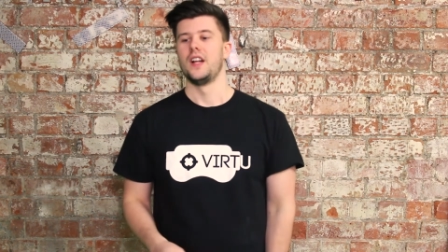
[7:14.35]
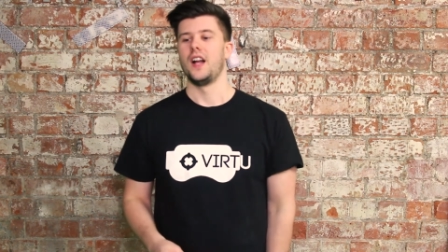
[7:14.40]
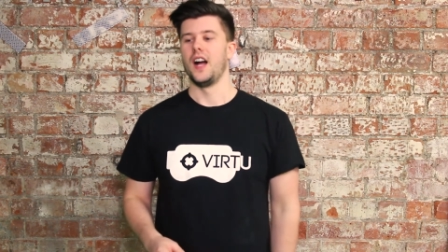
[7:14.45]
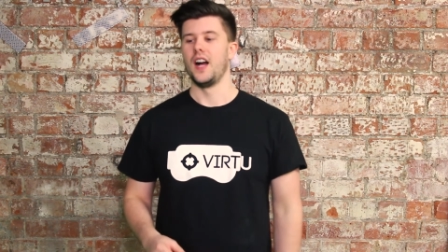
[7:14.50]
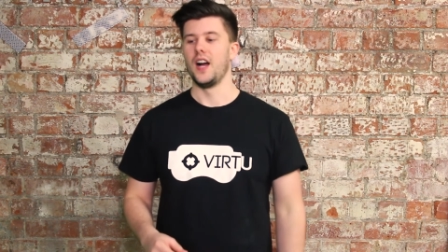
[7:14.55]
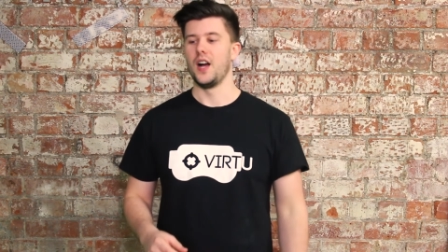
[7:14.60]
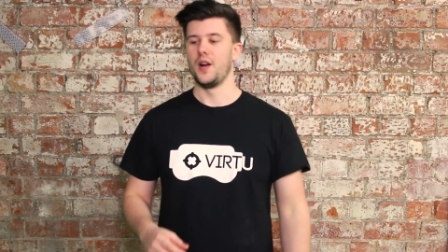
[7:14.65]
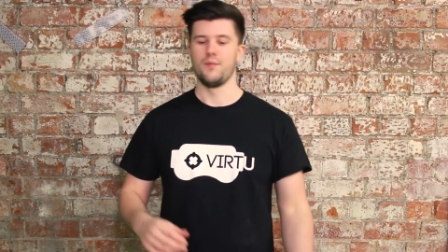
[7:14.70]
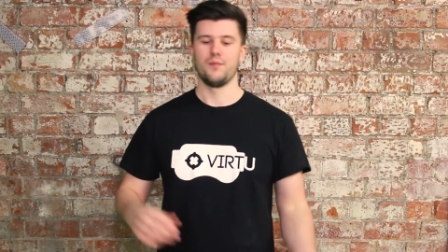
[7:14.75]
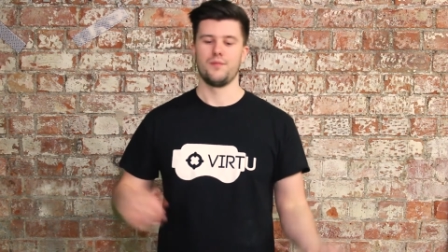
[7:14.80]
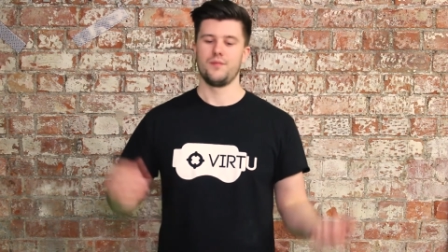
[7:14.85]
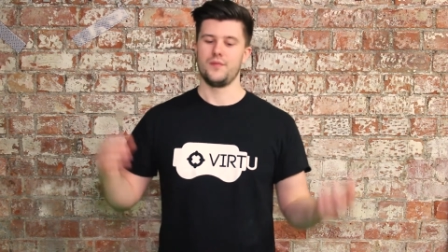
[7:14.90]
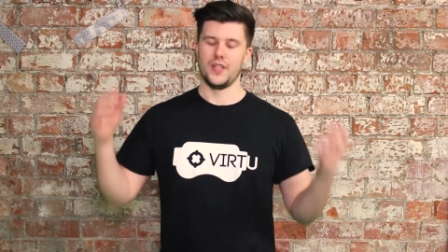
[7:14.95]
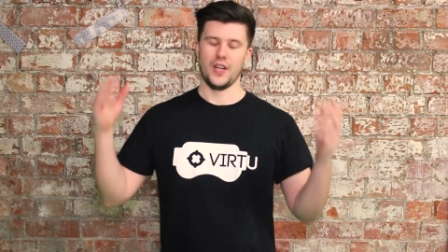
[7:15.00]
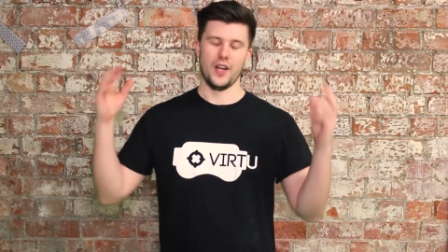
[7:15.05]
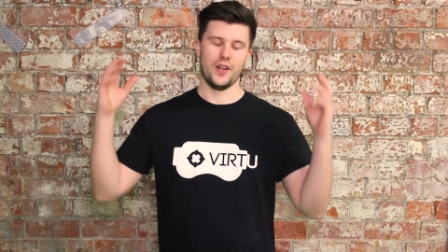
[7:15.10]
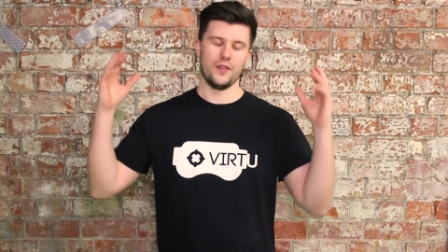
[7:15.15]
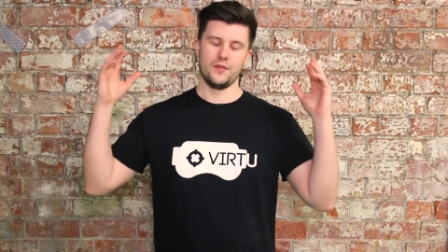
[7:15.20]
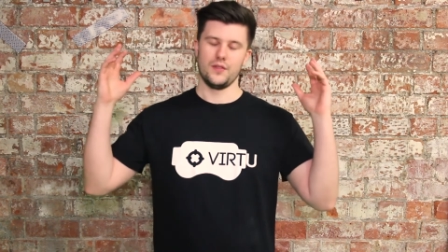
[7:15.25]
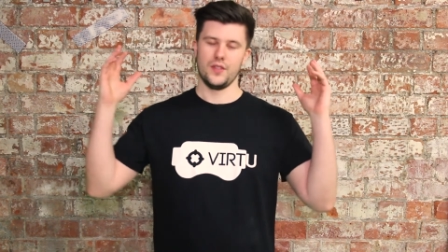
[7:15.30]
Um,
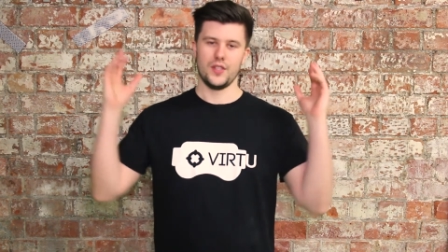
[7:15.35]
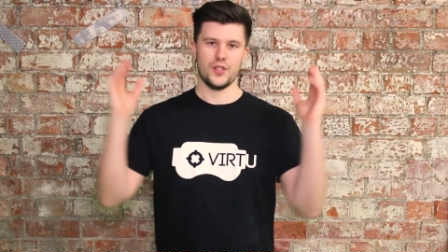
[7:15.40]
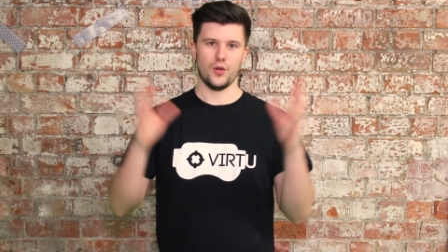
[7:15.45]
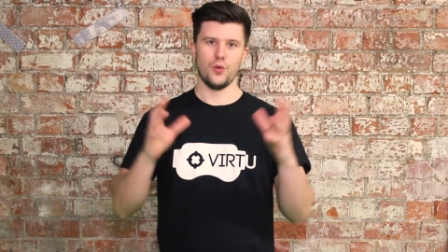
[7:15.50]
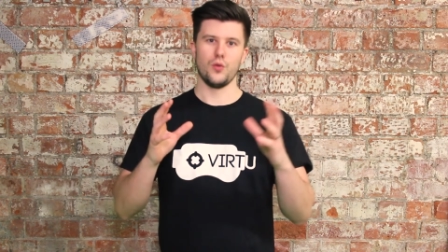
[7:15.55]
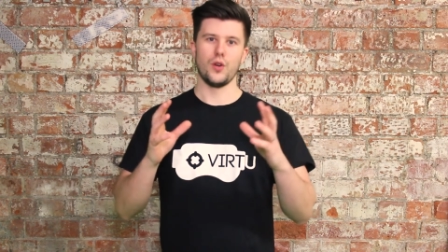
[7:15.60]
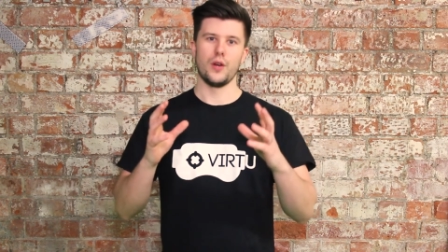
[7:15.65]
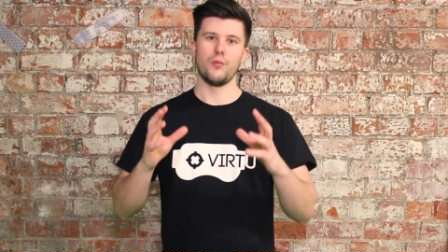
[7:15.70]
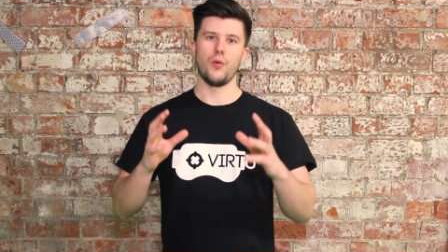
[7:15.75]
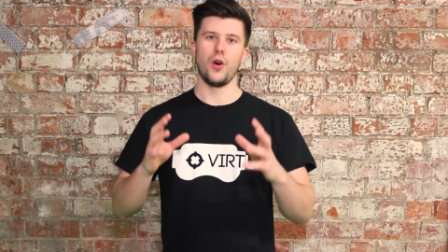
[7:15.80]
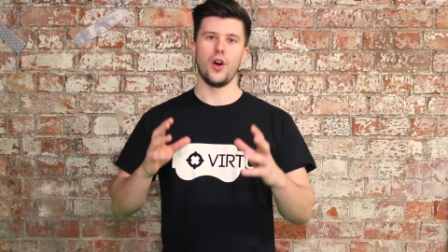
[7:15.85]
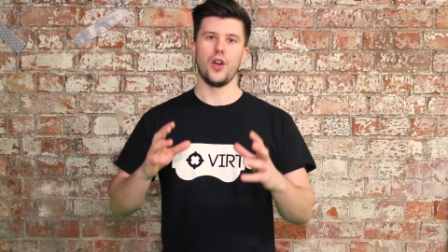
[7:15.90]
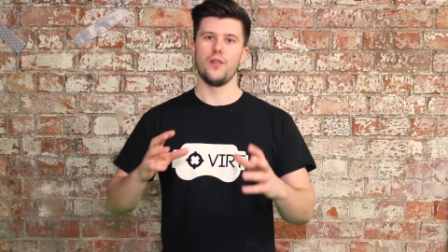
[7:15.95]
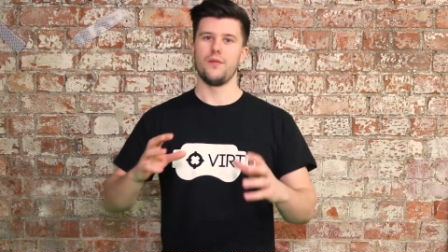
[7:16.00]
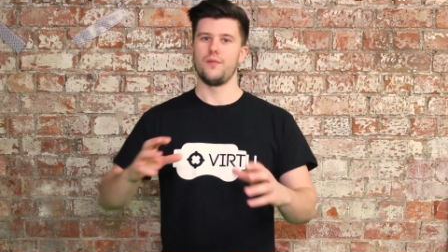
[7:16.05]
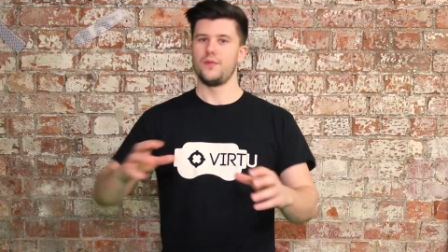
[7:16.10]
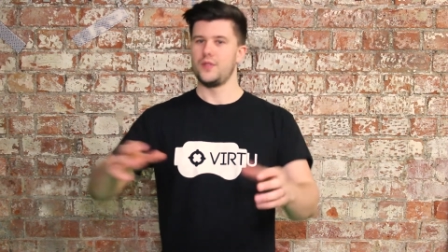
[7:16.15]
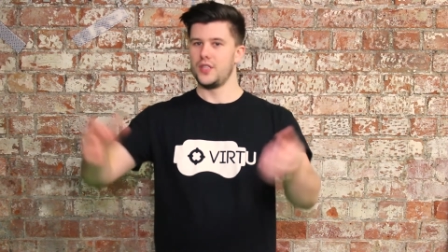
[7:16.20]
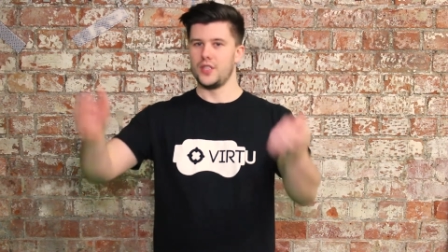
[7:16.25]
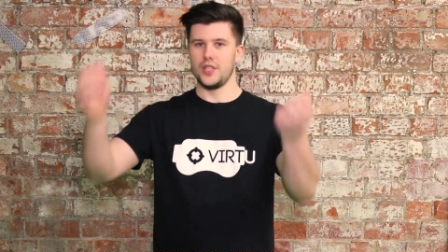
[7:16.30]
yeah, it's all in
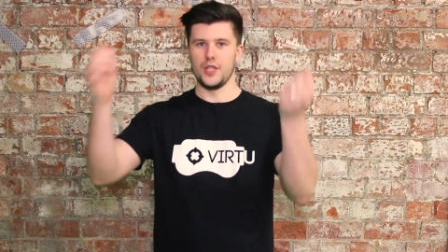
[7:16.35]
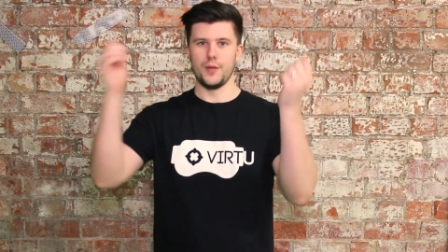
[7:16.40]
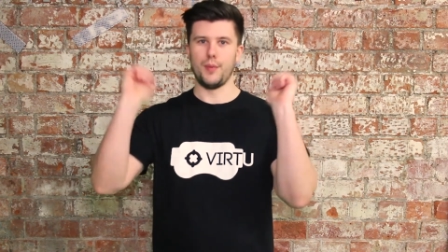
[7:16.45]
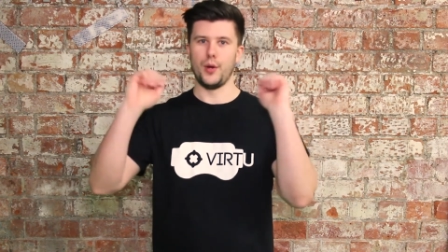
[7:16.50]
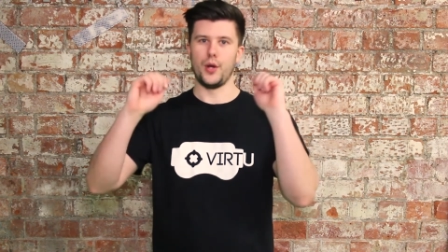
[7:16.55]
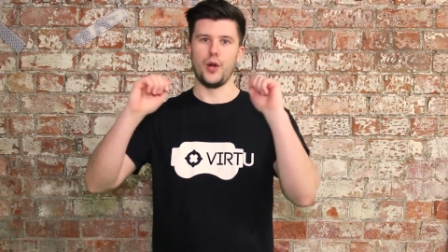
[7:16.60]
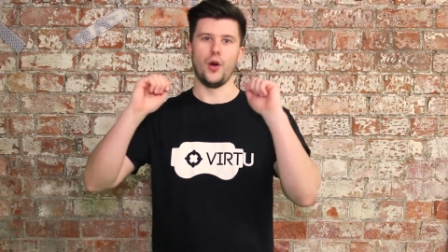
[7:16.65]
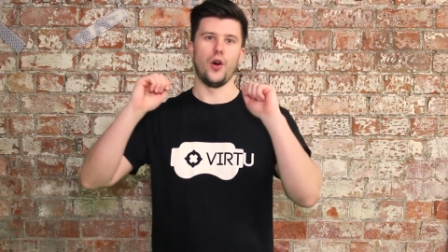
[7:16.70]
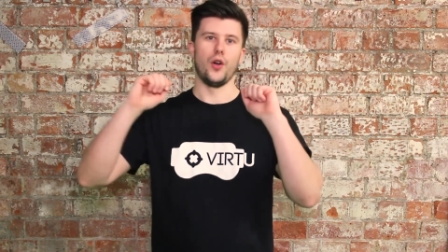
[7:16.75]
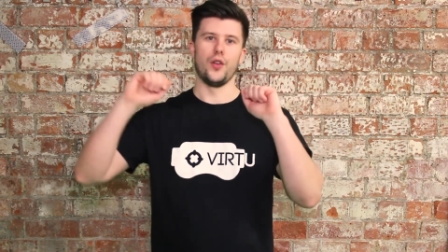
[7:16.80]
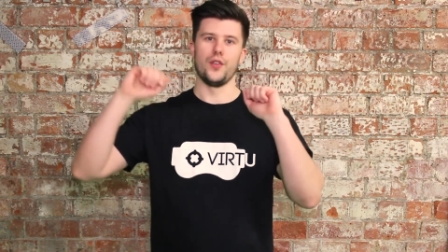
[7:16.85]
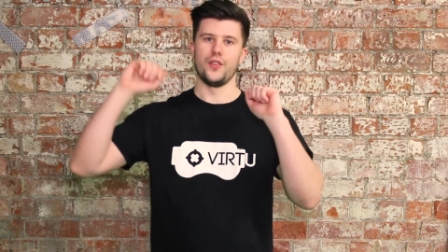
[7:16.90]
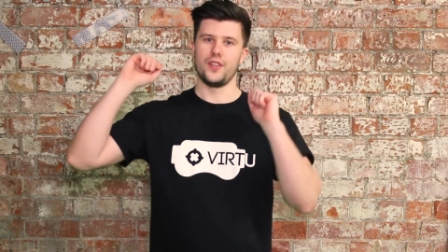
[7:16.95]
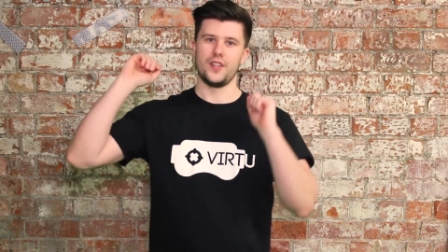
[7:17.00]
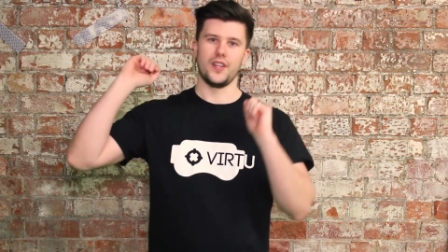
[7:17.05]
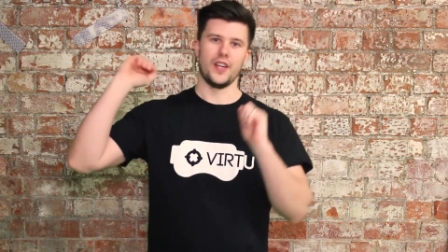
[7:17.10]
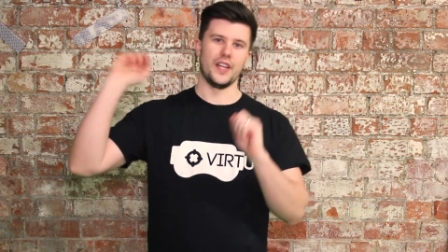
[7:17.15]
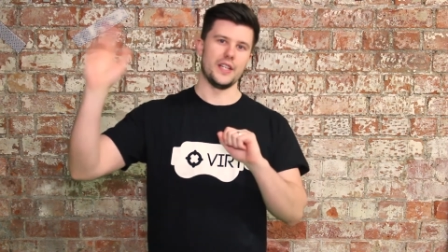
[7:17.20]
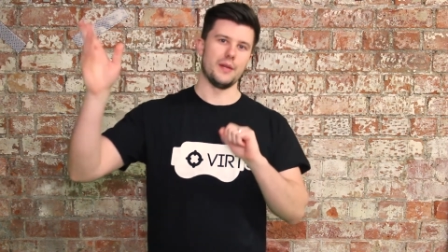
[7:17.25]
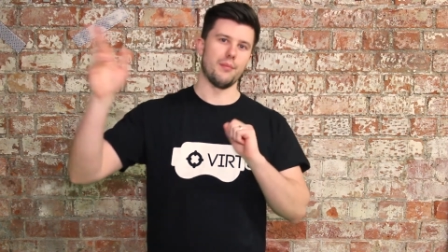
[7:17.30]
one, you put it on
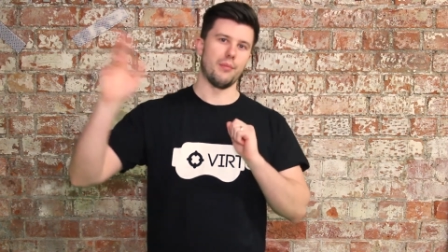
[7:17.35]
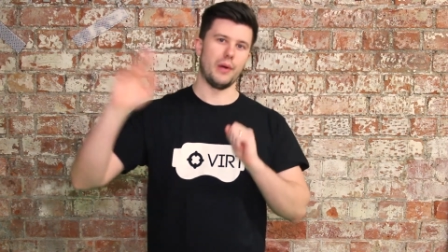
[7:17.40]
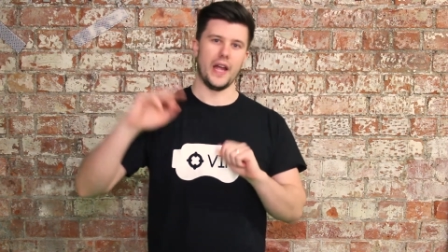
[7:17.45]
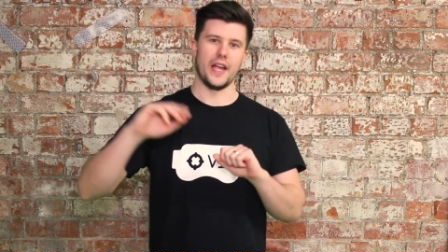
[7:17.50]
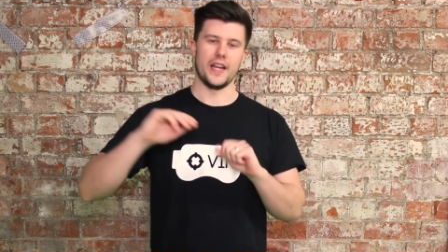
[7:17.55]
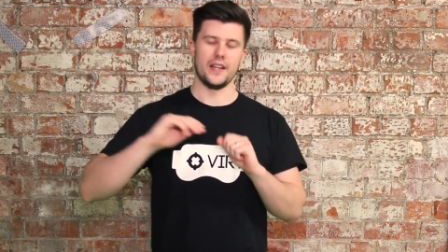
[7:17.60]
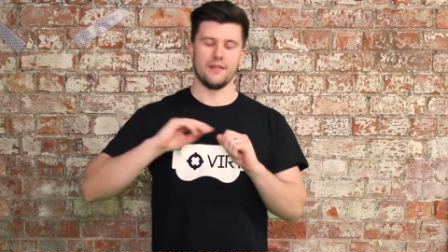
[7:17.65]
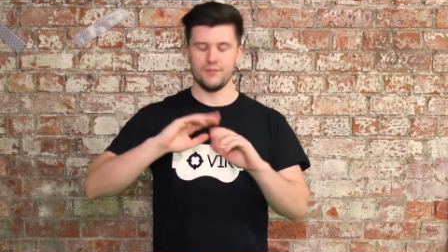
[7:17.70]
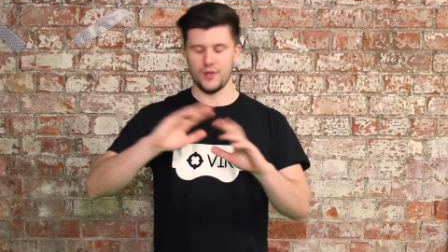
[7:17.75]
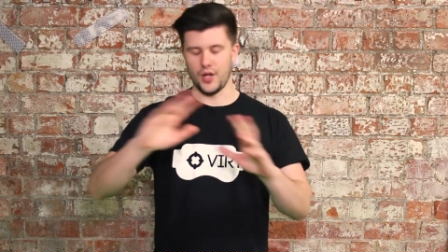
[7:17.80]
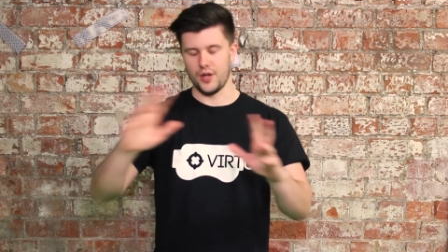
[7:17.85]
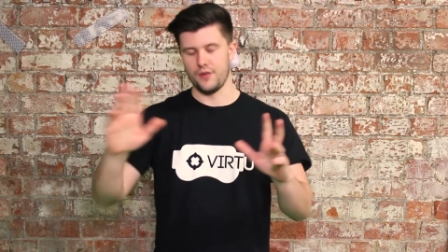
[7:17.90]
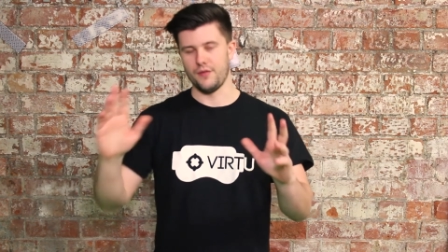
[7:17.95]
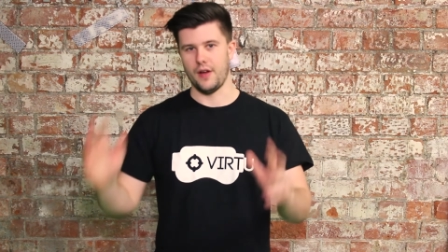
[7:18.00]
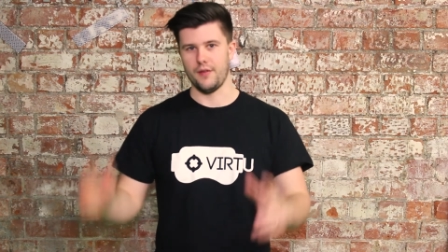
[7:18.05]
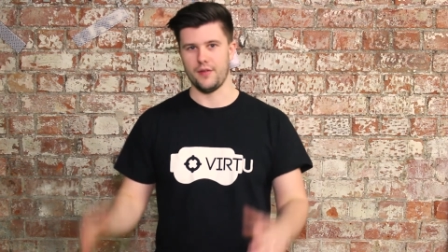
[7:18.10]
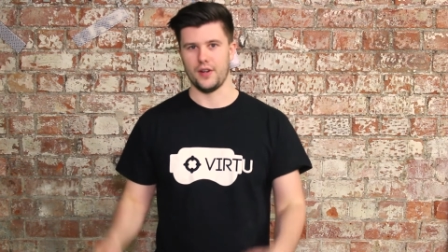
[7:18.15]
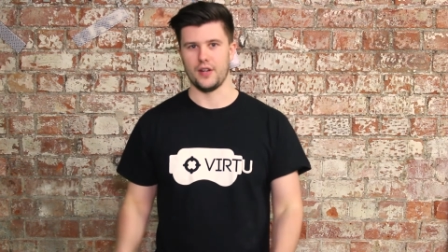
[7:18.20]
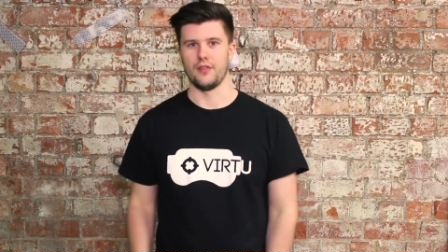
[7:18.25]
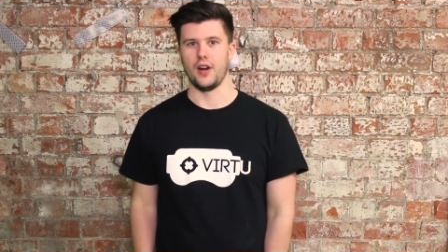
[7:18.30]
and you play, no
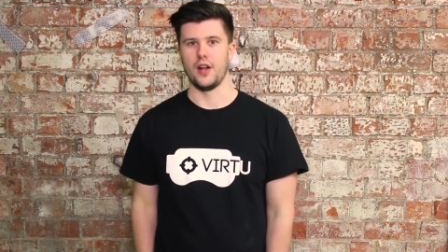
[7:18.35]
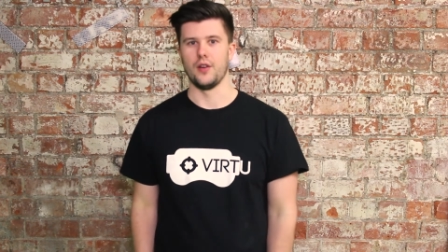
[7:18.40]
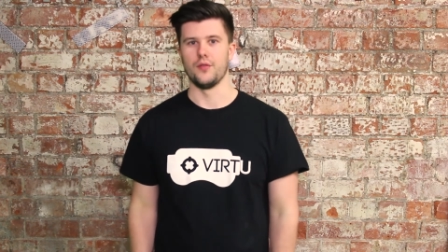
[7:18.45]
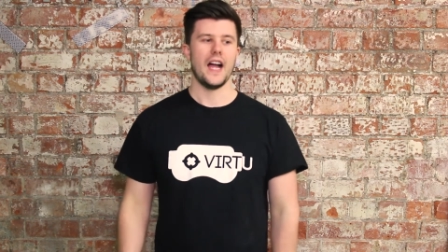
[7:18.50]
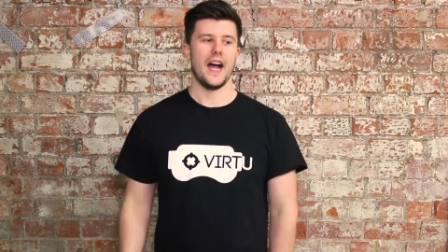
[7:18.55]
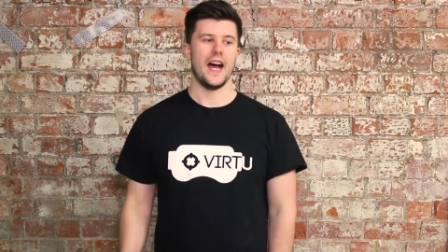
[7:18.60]
faffing around.